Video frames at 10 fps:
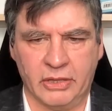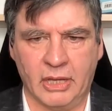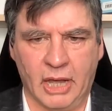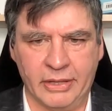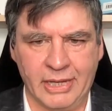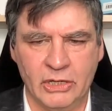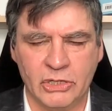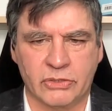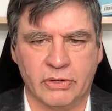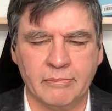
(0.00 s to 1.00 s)
on the
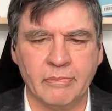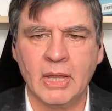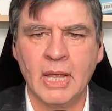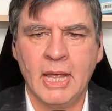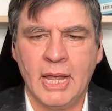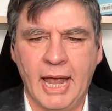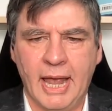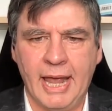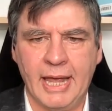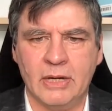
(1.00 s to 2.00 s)
industry,
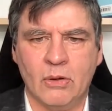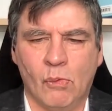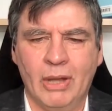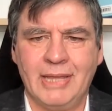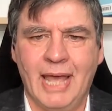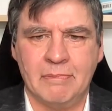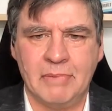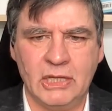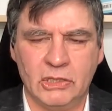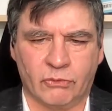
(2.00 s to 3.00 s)
and what that
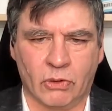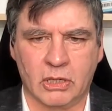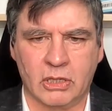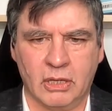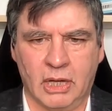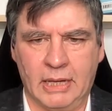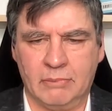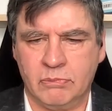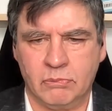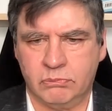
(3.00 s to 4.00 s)
means for
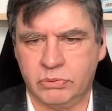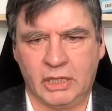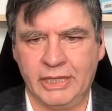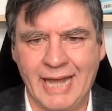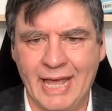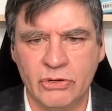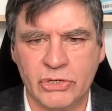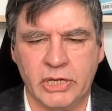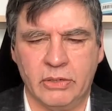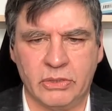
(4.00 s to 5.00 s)
clean
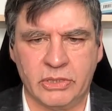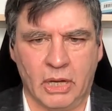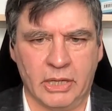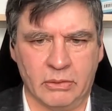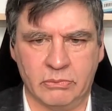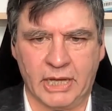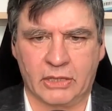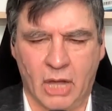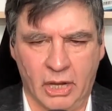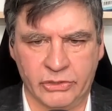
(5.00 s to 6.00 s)
energy.
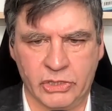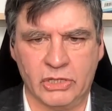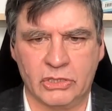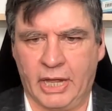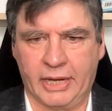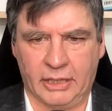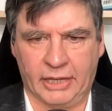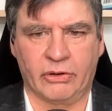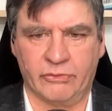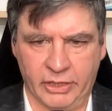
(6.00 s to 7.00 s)
Technologies like
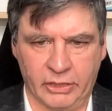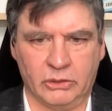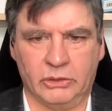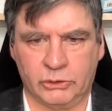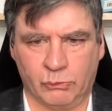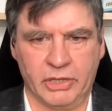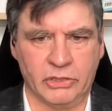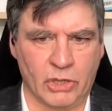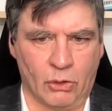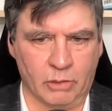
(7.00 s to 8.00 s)
electric vehicles,
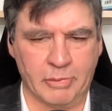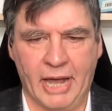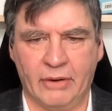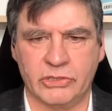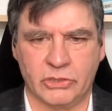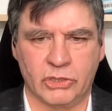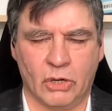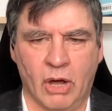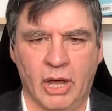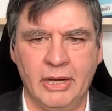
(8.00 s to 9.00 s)
wind, solar, batteries, and
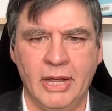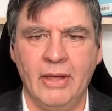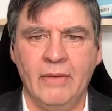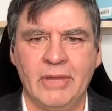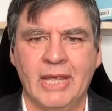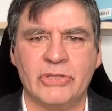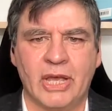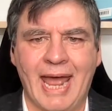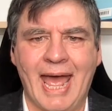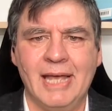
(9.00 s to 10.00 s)
so on, is
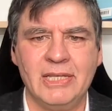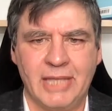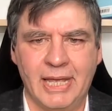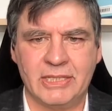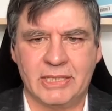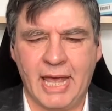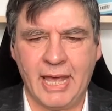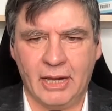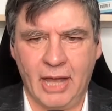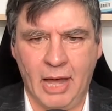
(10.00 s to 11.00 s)
that as they
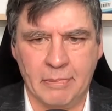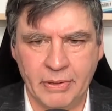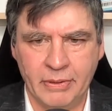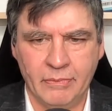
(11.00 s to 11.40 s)
scale up,